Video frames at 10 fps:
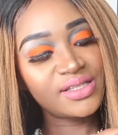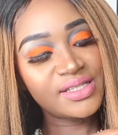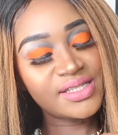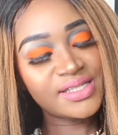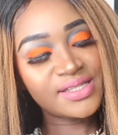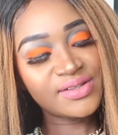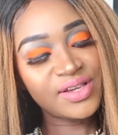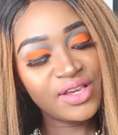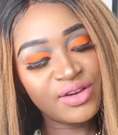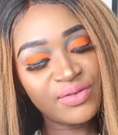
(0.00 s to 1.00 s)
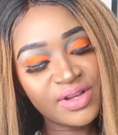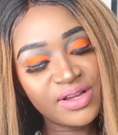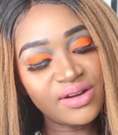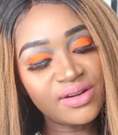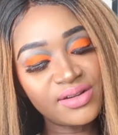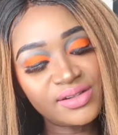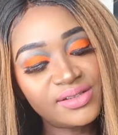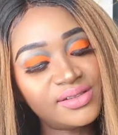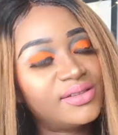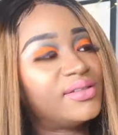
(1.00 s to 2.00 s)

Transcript: So here we go.